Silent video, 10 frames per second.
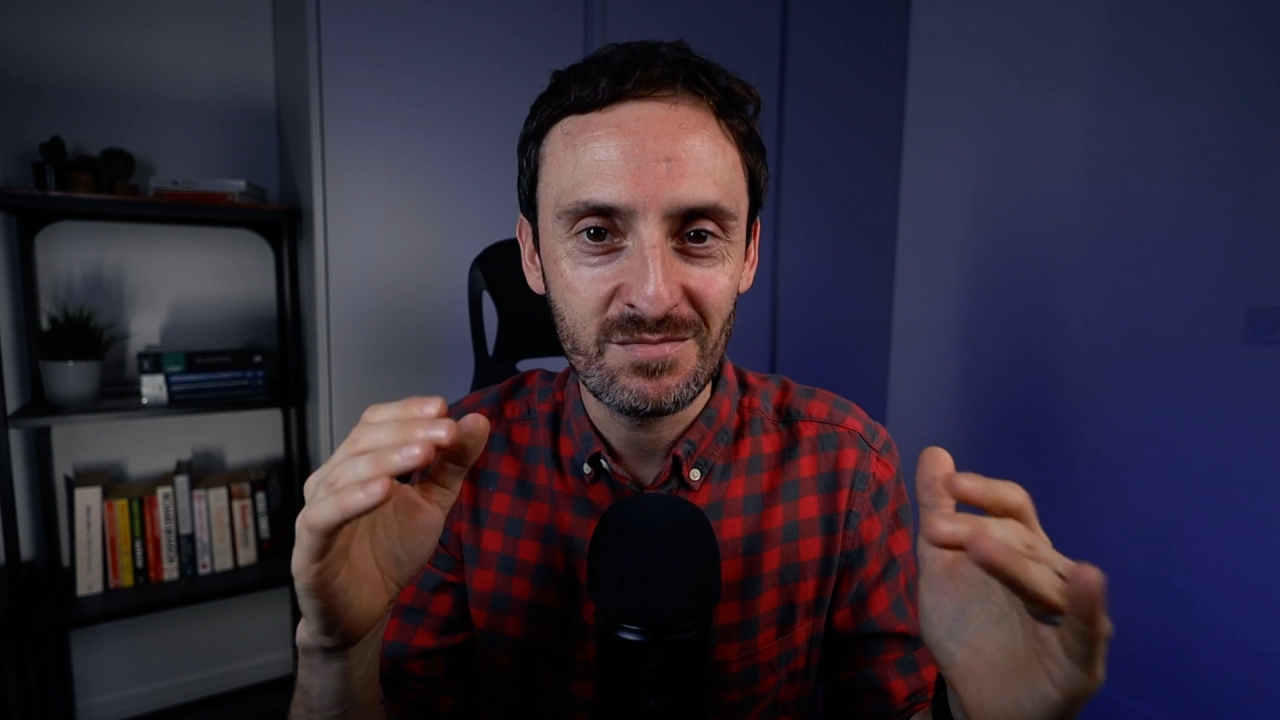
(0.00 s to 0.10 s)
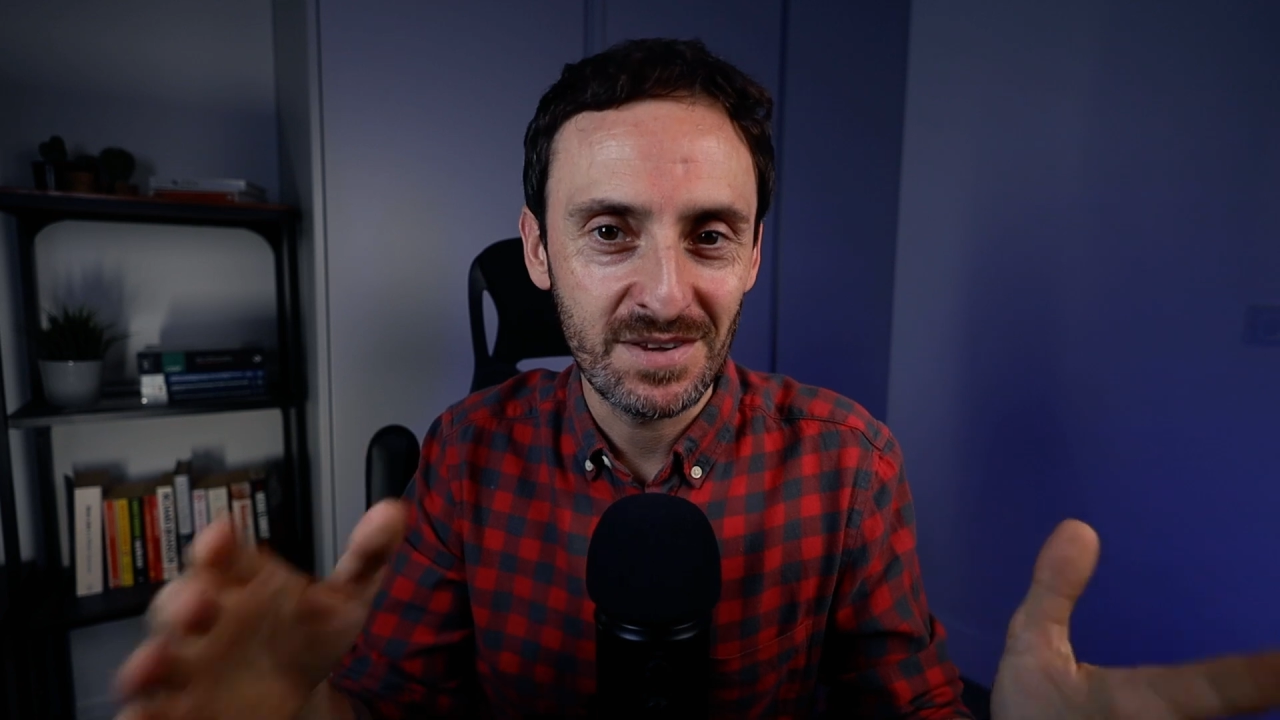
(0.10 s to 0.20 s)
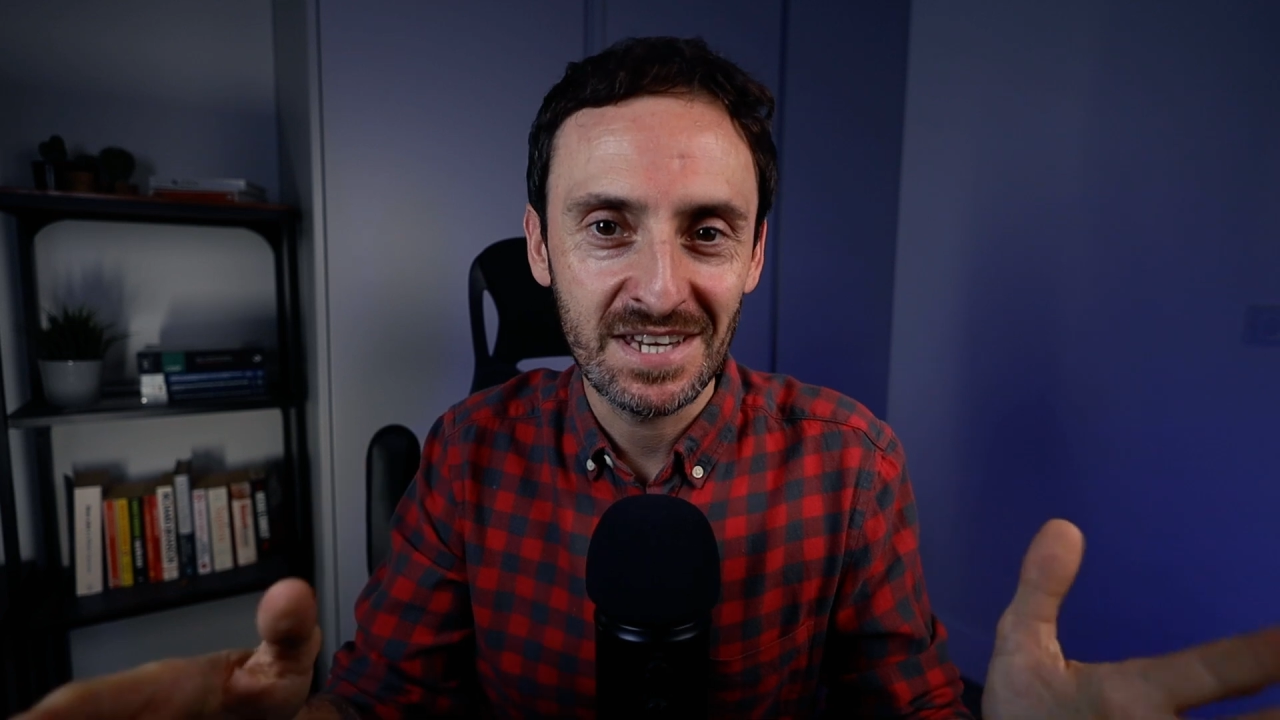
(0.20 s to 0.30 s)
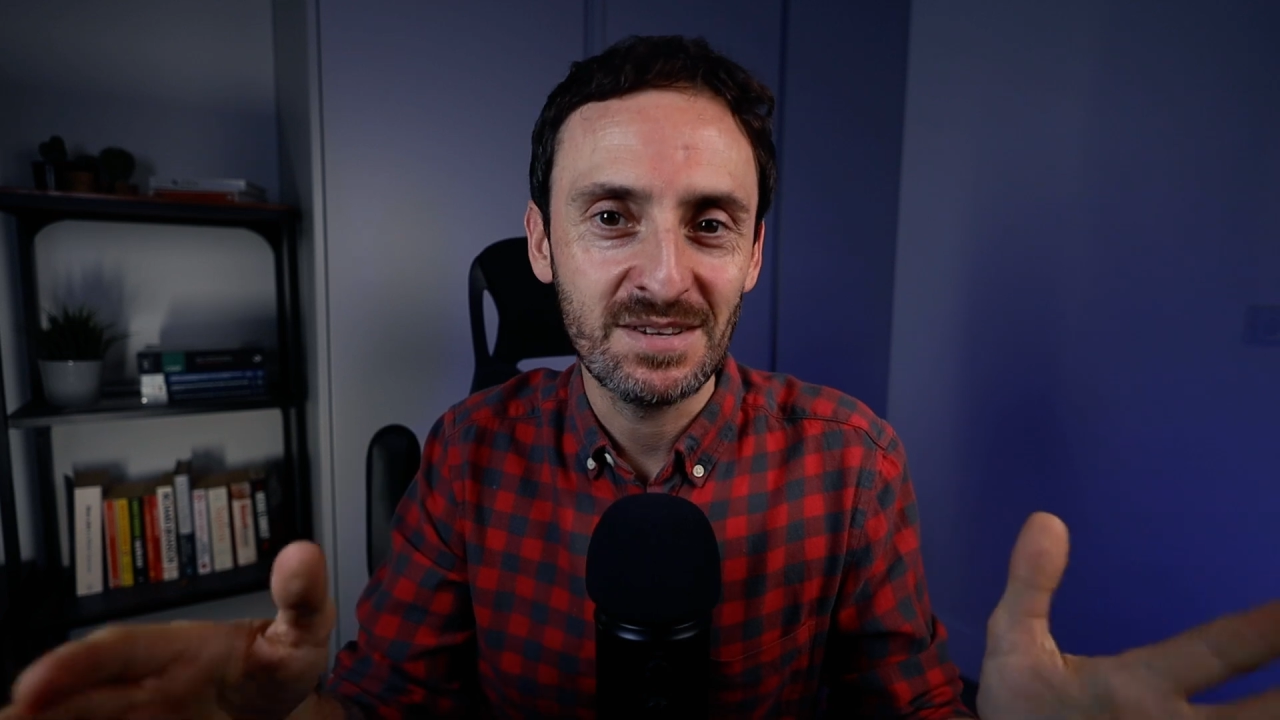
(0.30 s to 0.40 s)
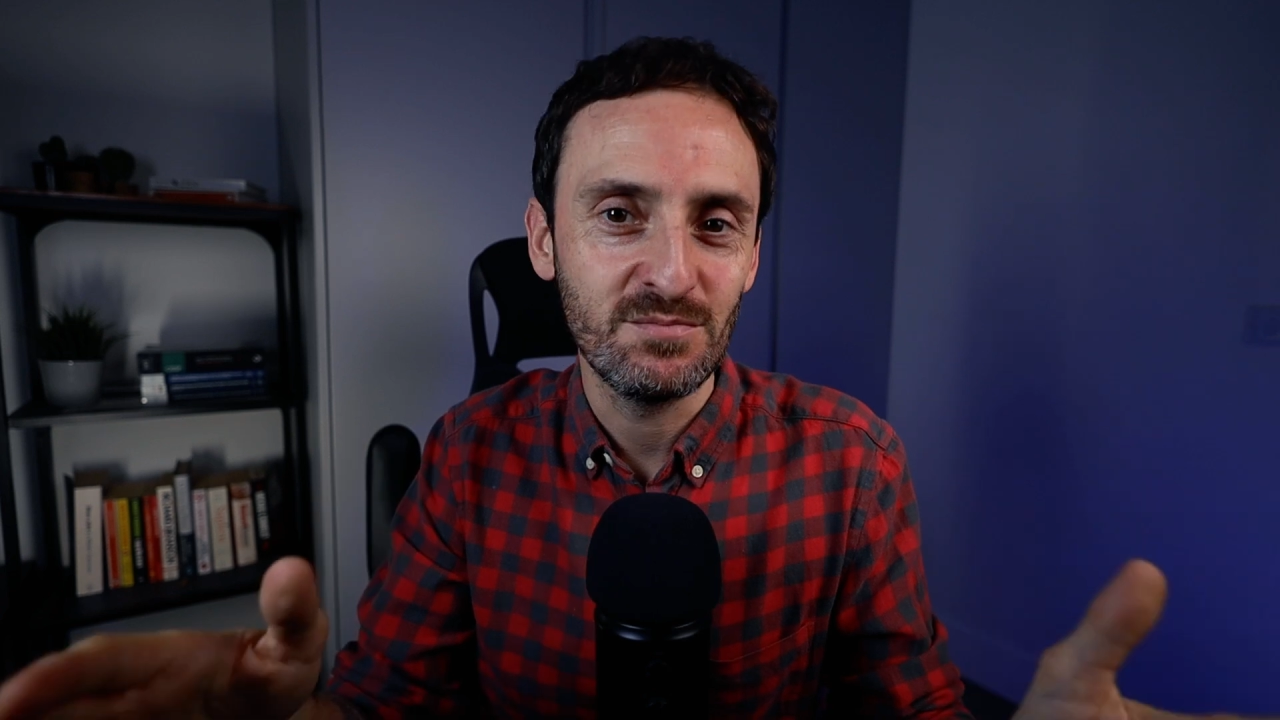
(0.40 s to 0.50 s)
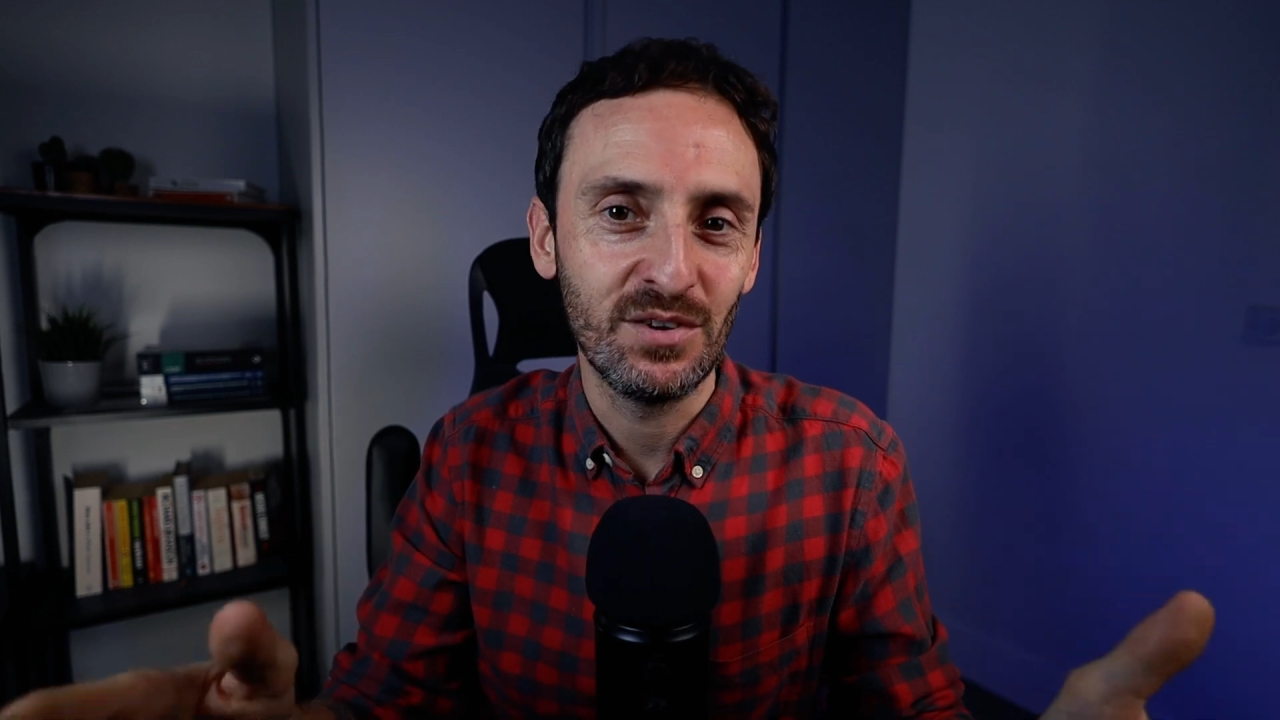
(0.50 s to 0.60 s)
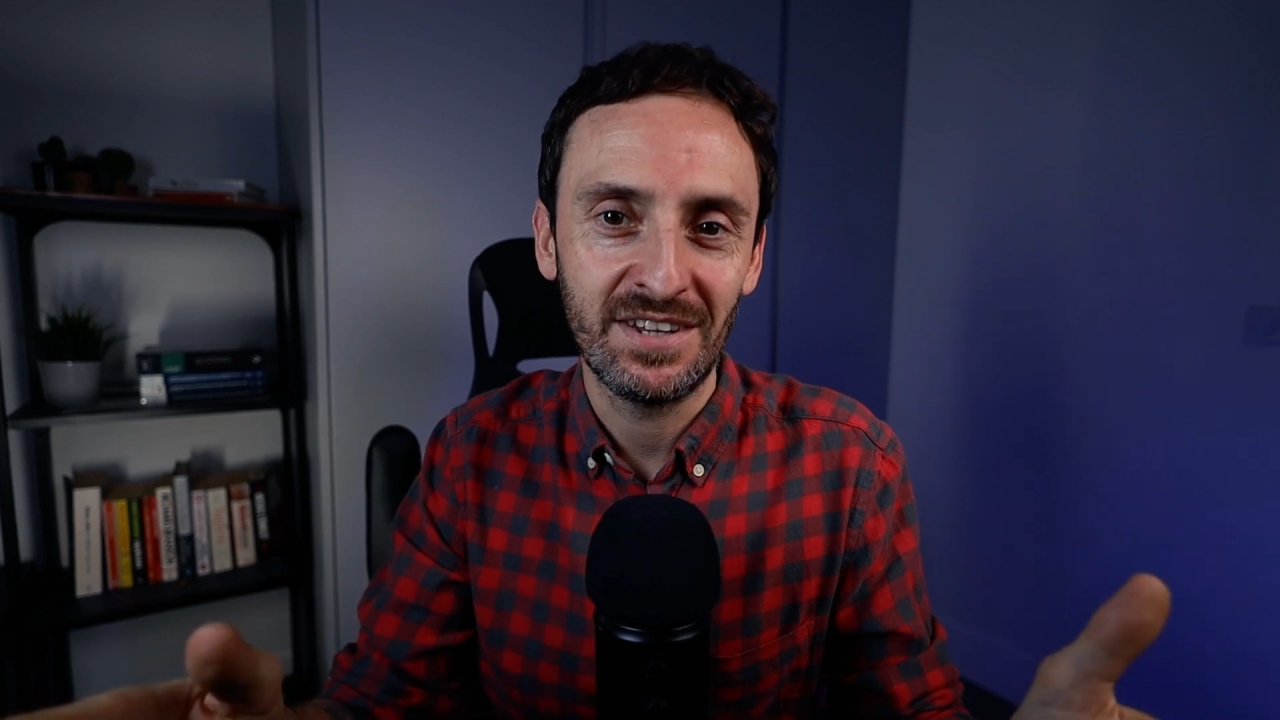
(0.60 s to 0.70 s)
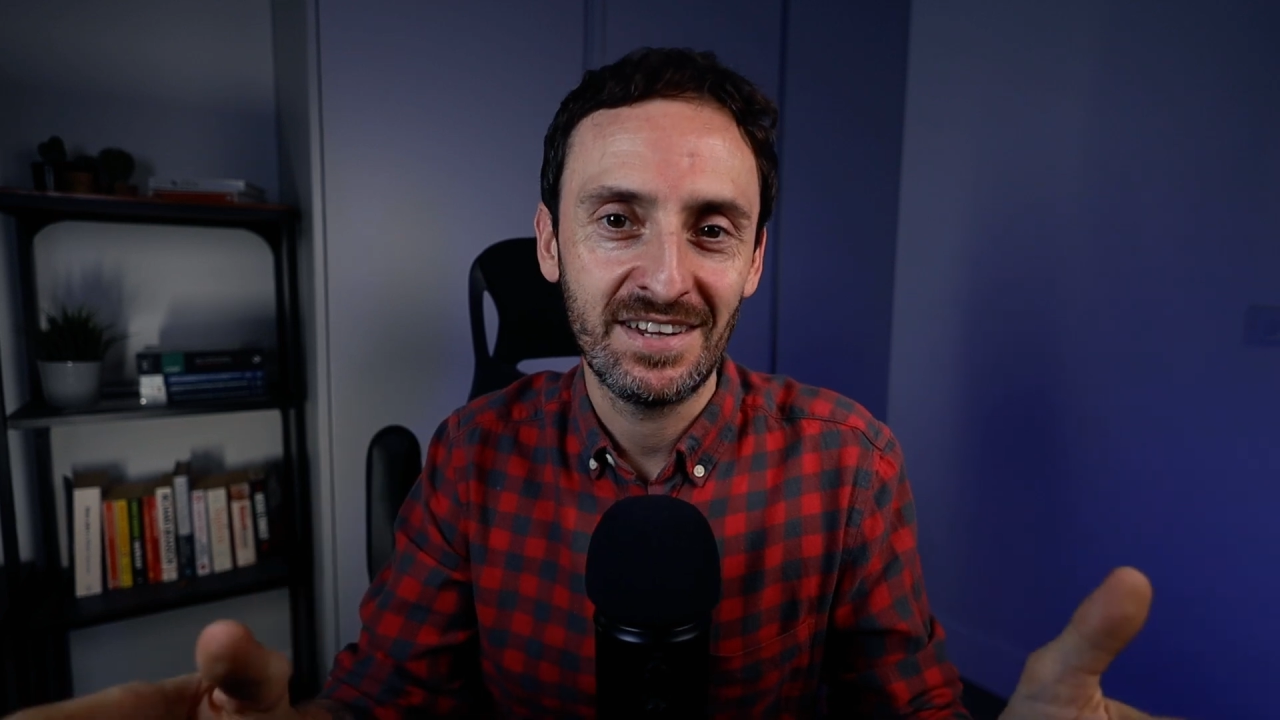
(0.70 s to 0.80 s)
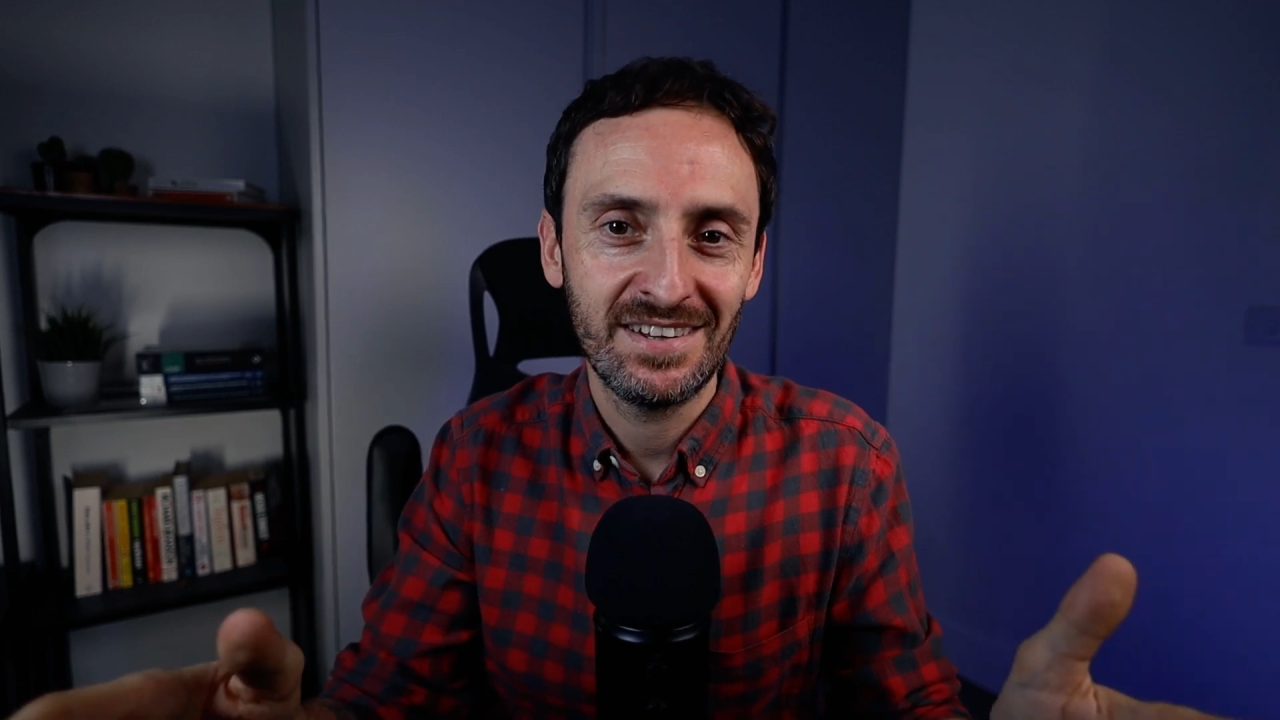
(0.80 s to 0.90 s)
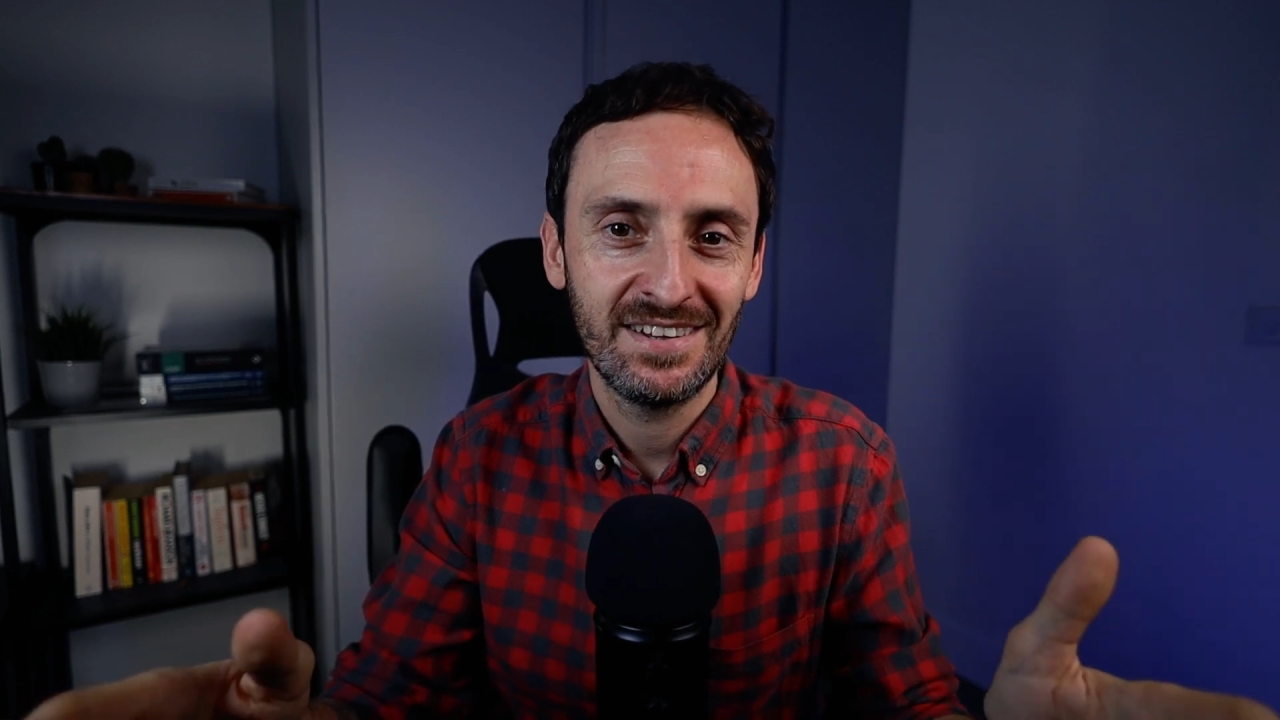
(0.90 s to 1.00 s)
Mini
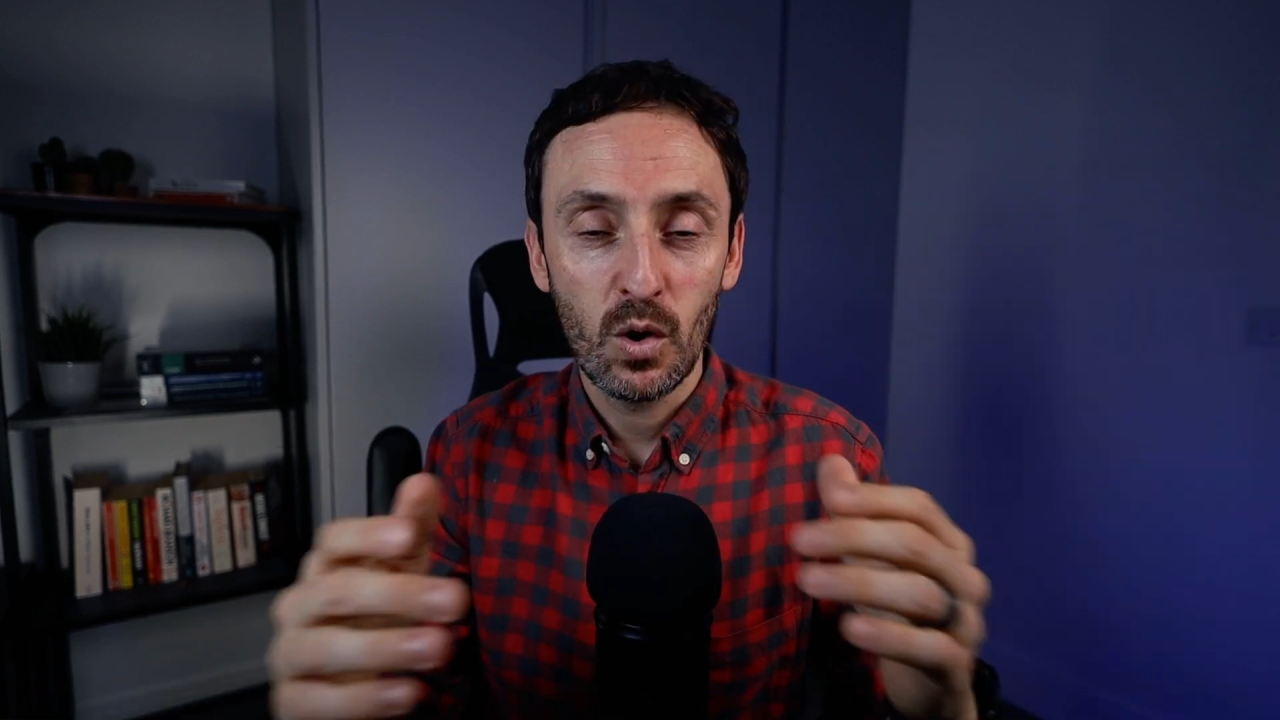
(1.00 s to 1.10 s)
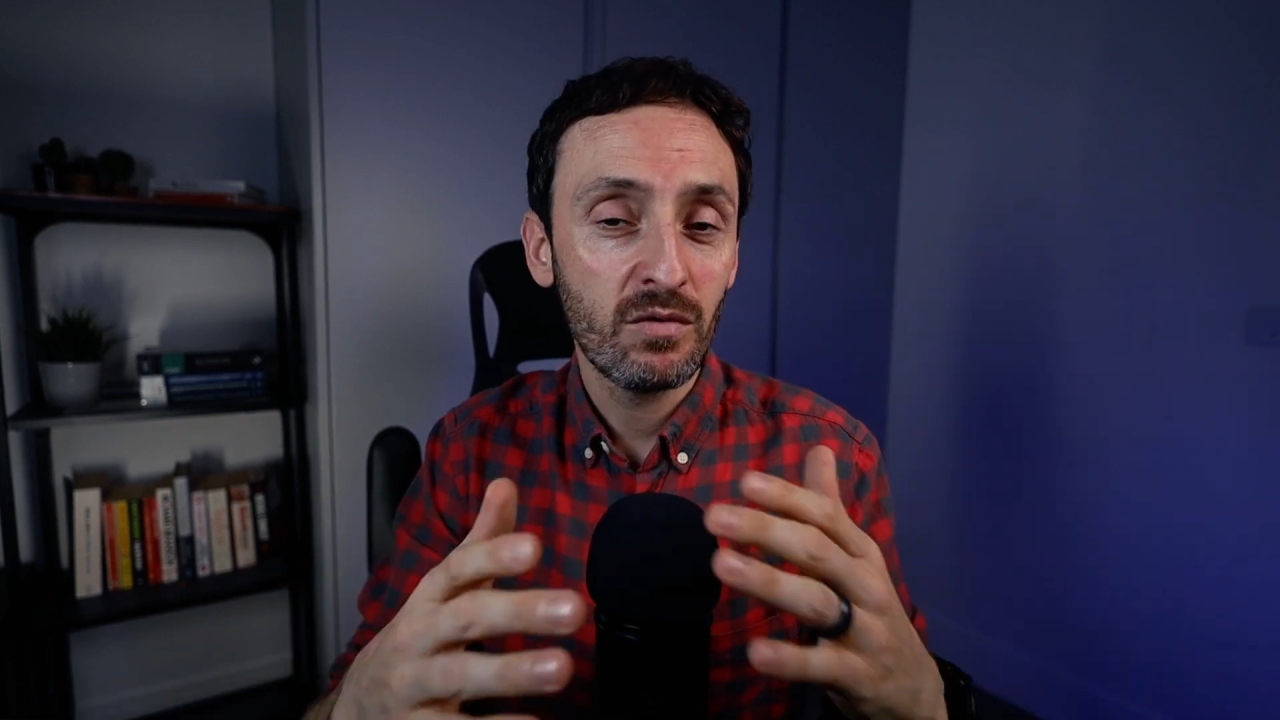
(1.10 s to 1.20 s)
Monday.